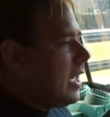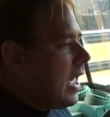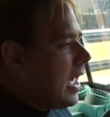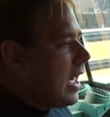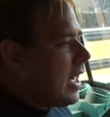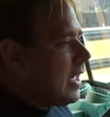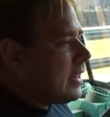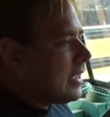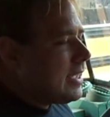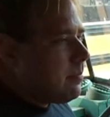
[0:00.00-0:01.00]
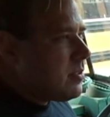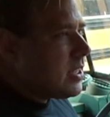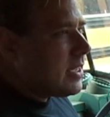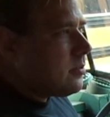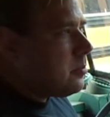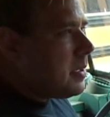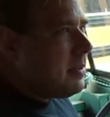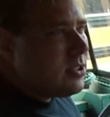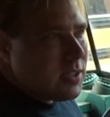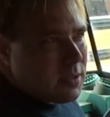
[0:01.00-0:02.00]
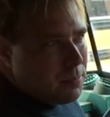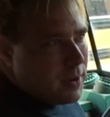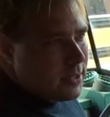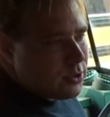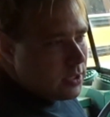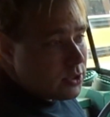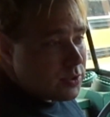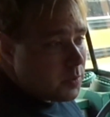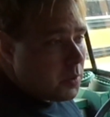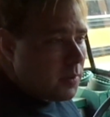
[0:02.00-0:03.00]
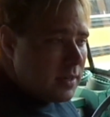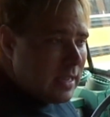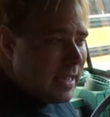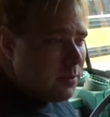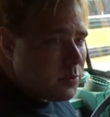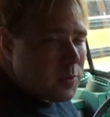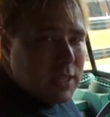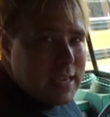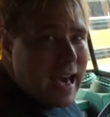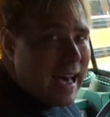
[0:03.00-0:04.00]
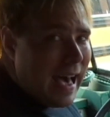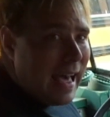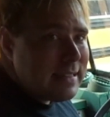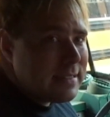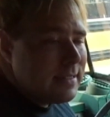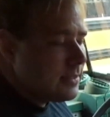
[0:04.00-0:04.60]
And I kept thinking, well, maybe it's a compression issue. Well, one day it was really hot.